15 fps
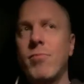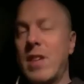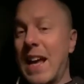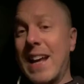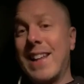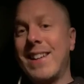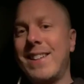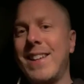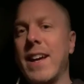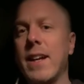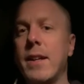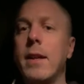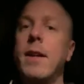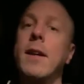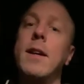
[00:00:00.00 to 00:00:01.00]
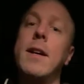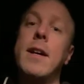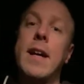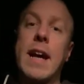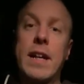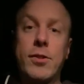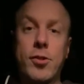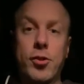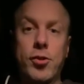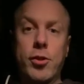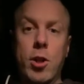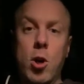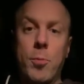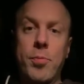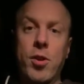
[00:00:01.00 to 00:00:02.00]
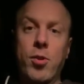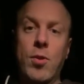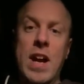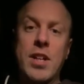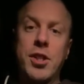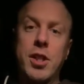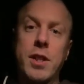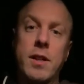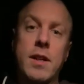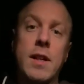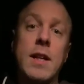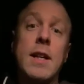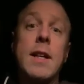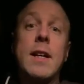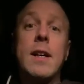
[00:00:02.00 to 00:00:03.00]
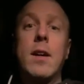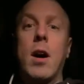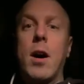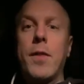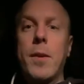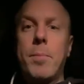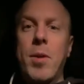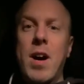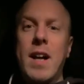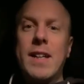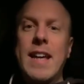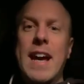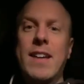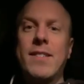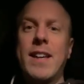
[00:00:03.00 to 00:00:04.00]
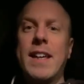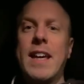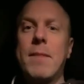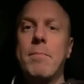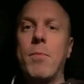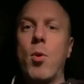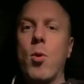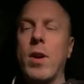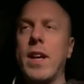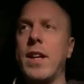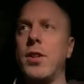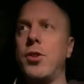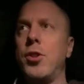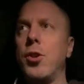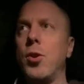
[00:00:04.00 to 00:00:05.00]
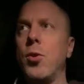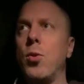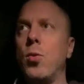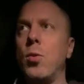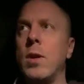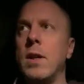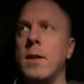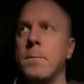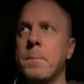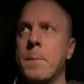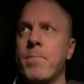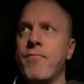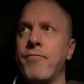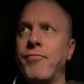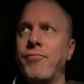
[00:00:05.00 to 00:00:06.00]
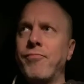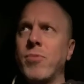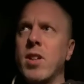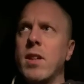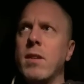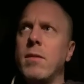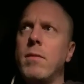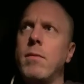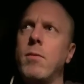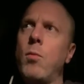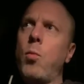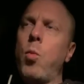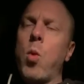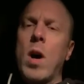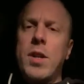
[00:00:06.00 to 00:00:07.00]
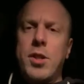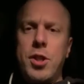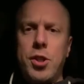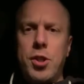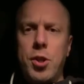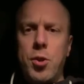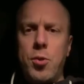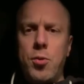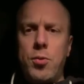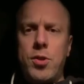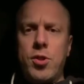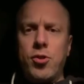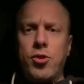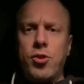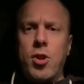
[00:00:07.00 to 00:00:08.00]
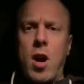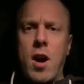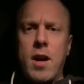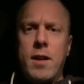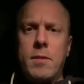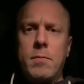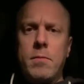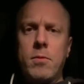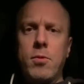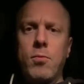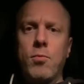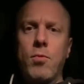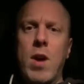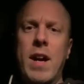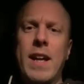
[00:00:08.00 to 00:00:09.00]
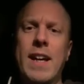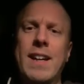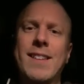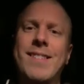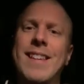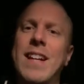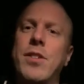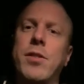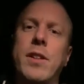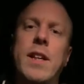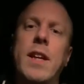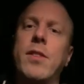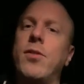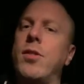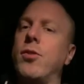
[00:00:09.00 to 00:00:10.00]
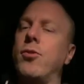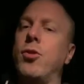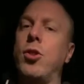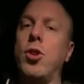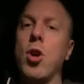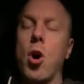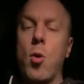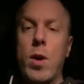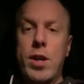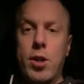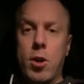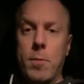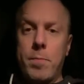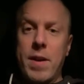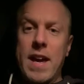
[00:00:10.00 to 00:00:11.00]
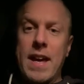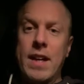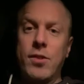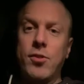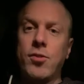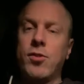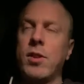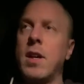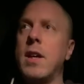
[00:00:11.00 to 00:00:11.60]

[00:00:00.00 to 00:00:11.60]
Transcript: And it did. And it's a slow progression. On the podcast, I get more into what to do to start running. Essentially, it's just go at your pace.